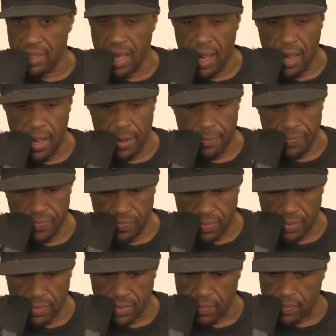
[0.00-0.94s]
time.
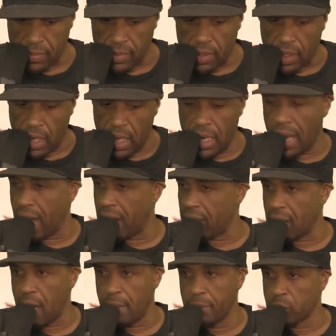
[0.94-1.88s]
And a lot
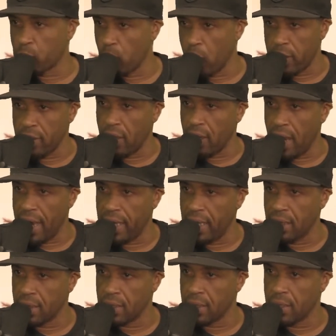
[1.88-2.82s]
of comics run the
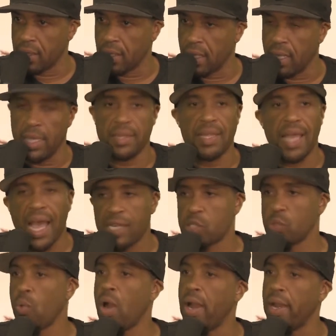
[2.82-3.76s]
light, and
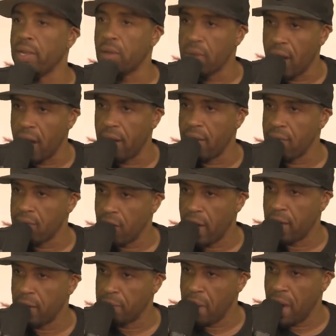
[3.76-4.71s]
that's why you're not invited